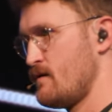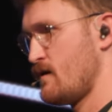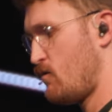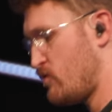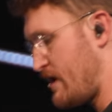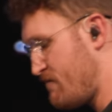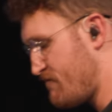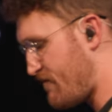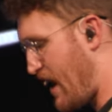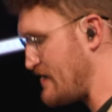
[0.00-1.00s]
I want to
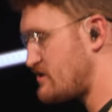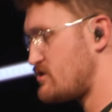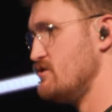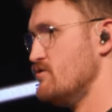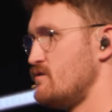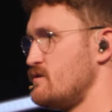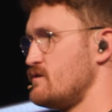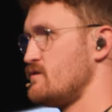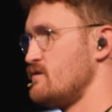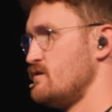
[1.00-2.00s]
invite you
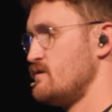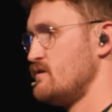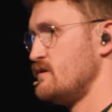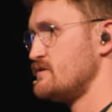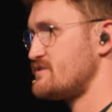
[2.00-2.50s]
to